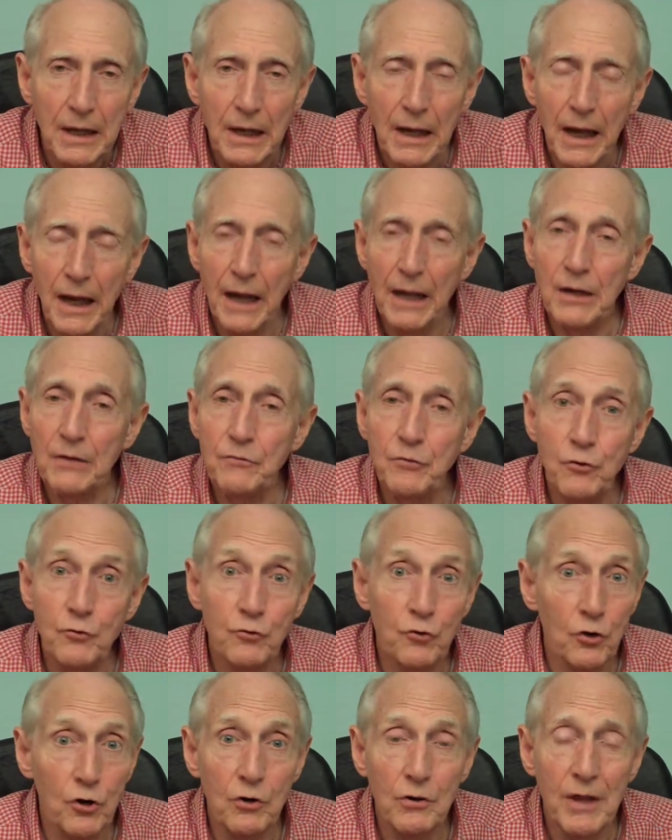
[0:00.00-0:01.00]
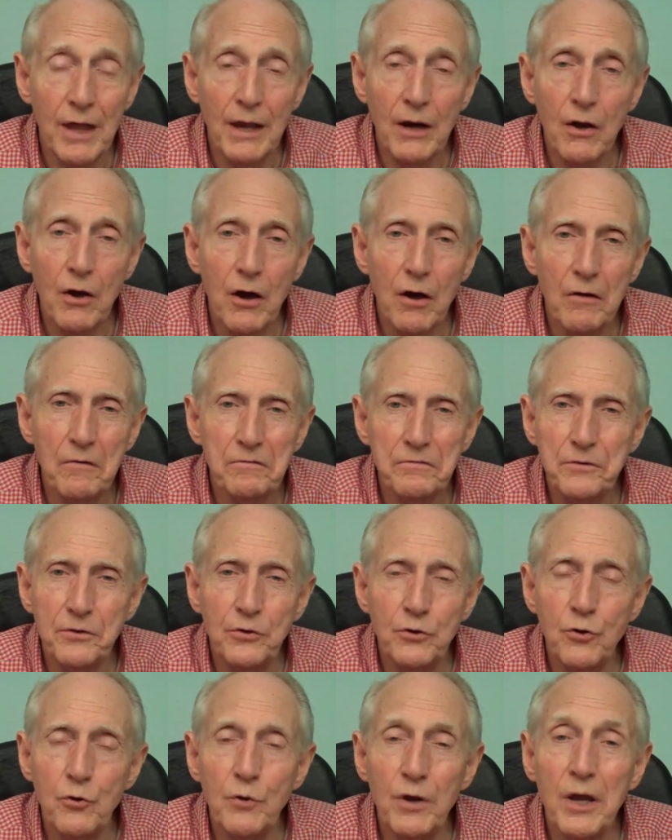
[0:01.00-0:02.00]
And if you turn that off,
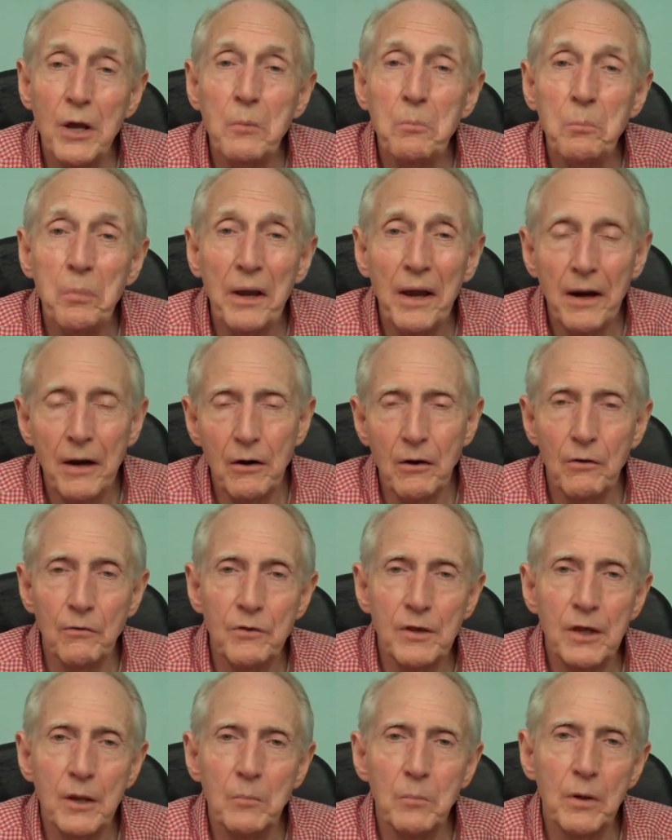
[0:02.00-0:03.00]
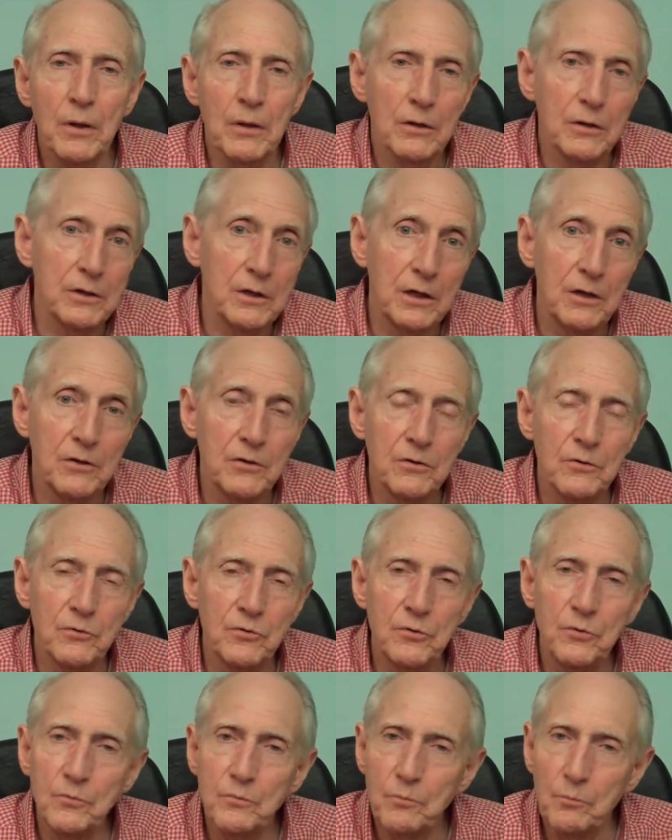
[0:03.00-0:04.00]
you impair the ability to
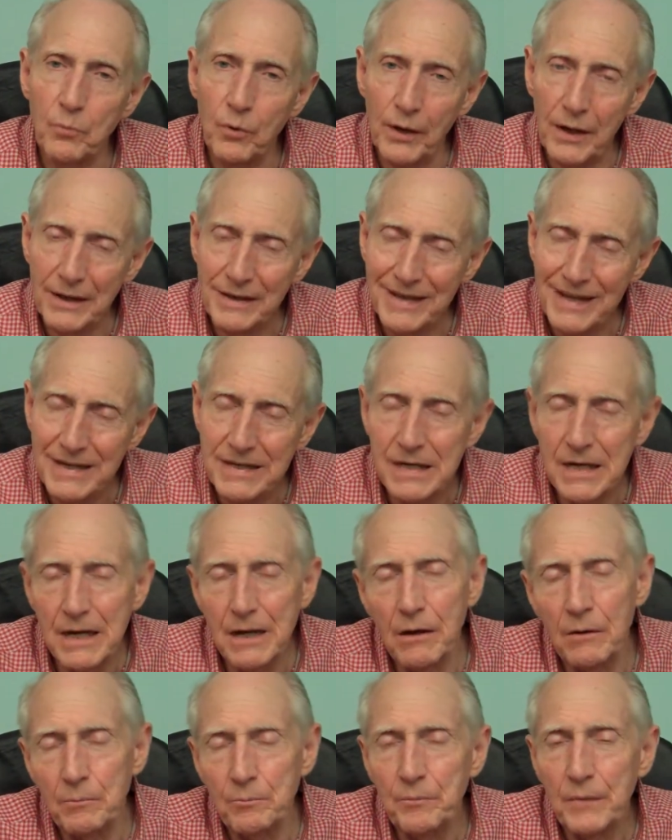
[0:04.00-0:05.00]
break that down.